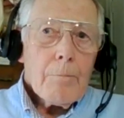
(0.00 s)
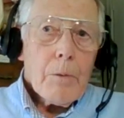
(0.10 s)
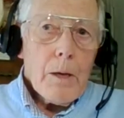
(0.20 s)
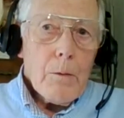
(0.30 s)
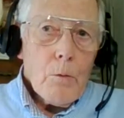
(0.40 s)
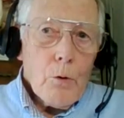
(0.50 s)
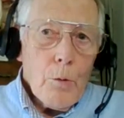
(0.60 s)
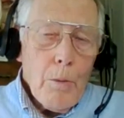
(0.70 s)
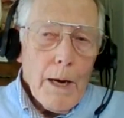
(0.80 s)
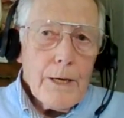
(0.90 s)

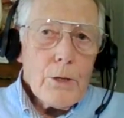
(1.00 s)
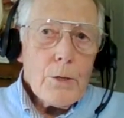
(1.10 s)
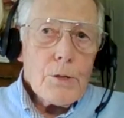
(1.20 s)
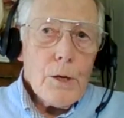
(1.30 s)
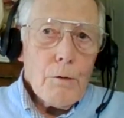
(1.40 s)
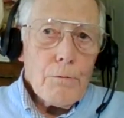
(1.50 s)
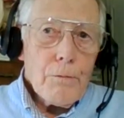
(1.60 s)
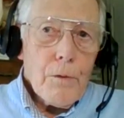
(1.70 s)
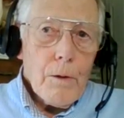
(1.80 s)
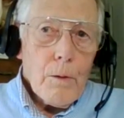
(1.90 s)
remind yourself
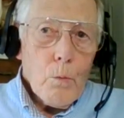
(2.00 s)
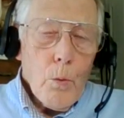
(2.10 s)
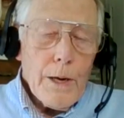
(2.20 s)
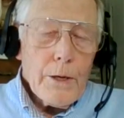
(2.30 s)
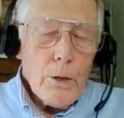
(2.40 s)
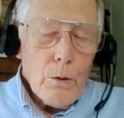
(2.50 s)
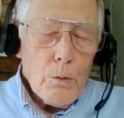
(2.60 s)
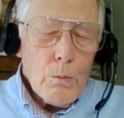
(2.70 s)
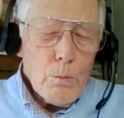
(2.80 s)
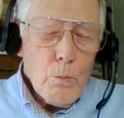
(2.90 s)
when you're
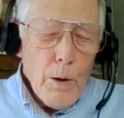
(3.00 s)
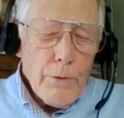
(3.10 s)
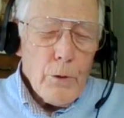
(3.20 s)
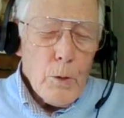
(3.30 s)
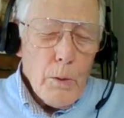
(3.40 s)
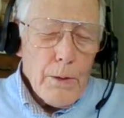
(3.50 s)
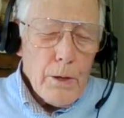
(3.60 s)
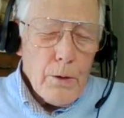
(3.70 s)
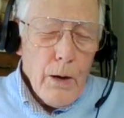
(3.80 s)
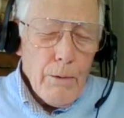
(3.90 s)
wondering whether
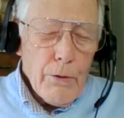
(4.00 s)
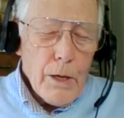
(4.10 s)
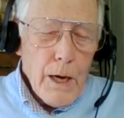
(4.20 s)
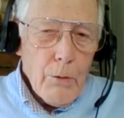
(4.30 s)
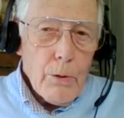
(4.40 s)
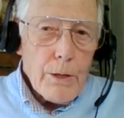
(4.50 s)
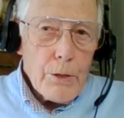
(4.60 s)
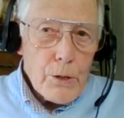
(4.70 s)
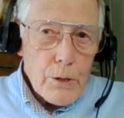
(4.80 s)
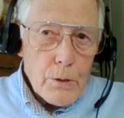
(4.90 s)
you have the courage
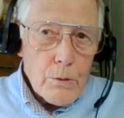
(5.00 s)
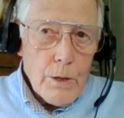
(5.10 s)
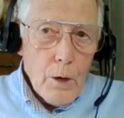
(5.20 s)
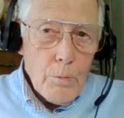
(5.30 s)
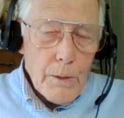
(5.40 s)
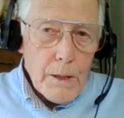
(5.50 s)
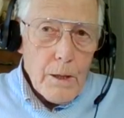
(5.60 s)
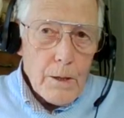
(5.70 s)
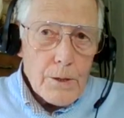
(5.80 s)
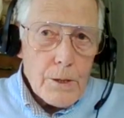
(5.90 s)
to go
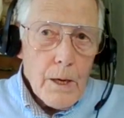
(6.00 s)
bitless,